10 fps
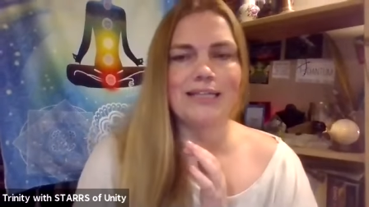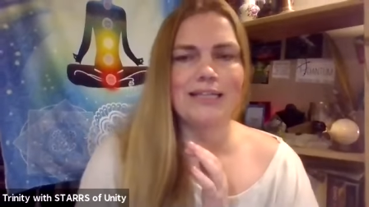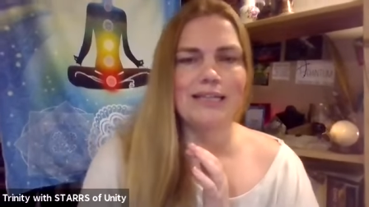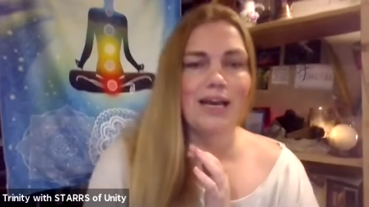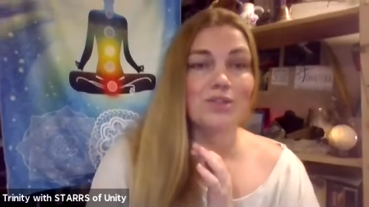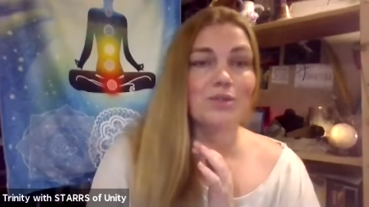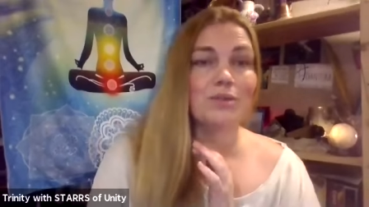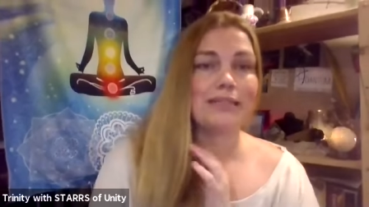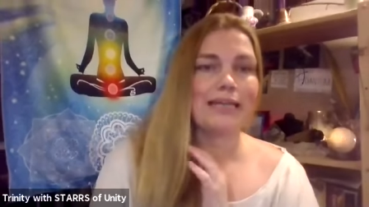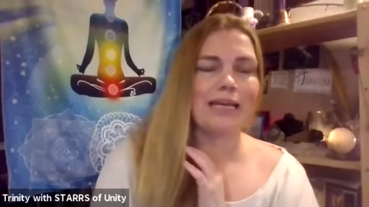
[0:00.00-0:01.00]
the
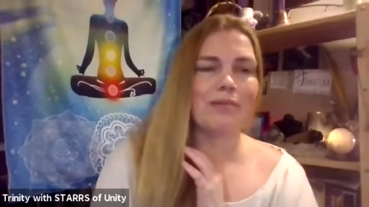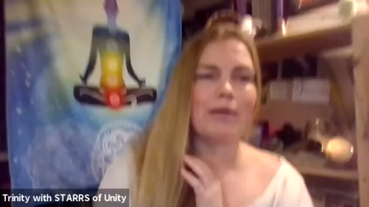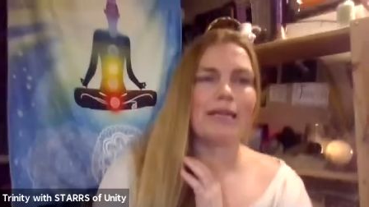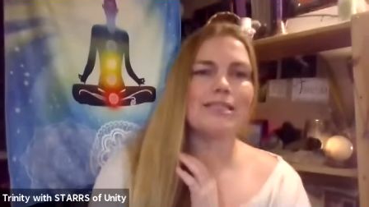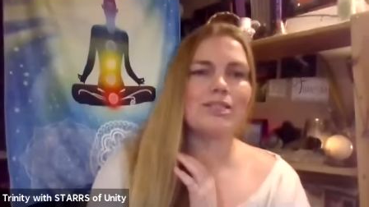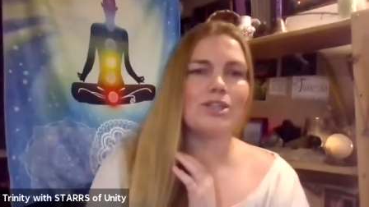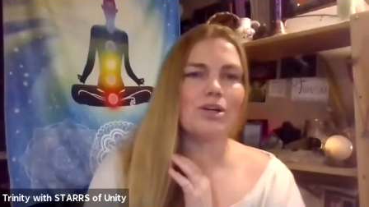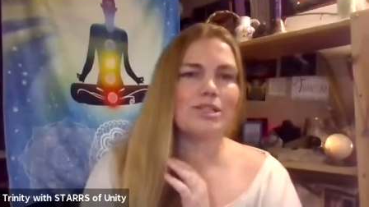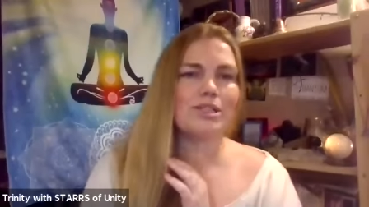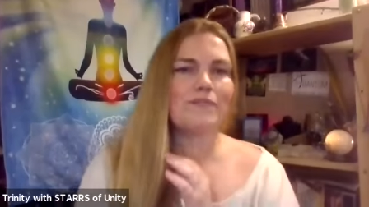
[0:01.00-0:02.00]
actual link, but it's
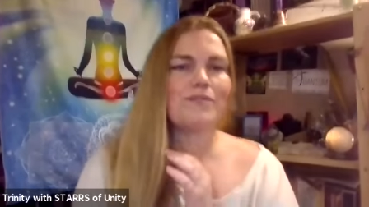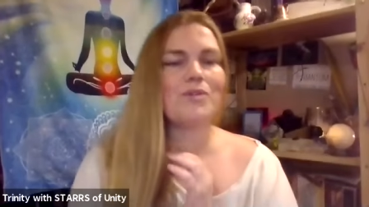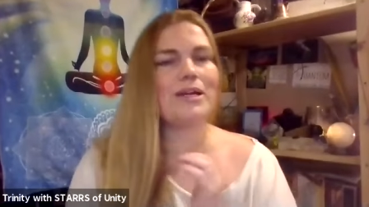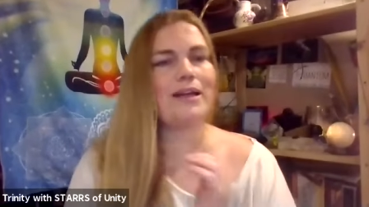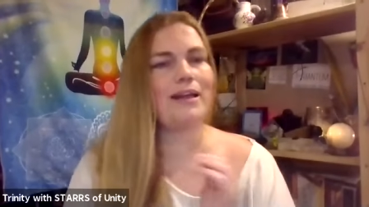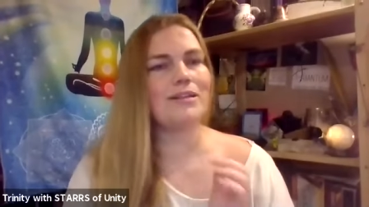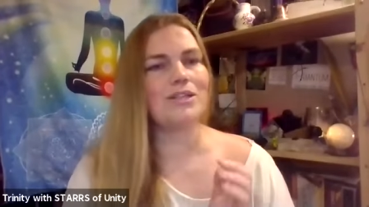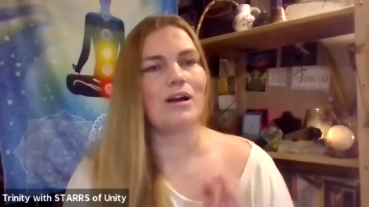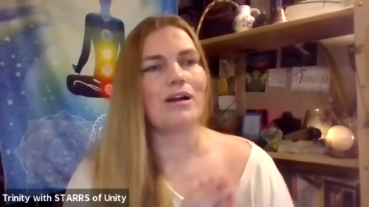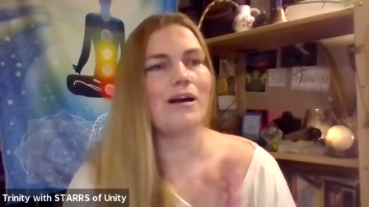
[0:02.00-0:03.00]

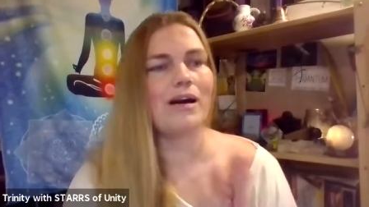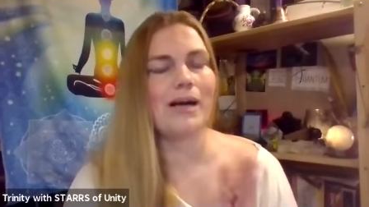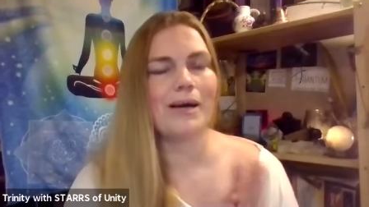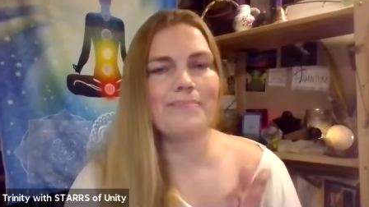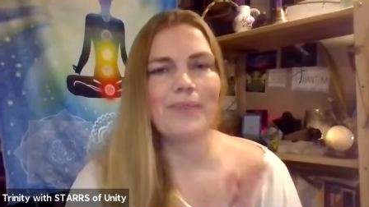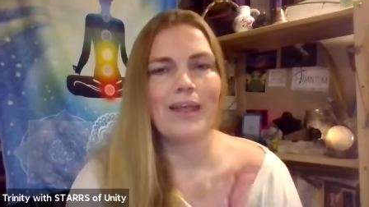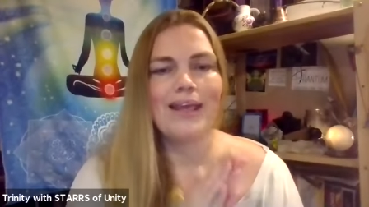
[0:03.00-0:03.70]
starsofunity.com.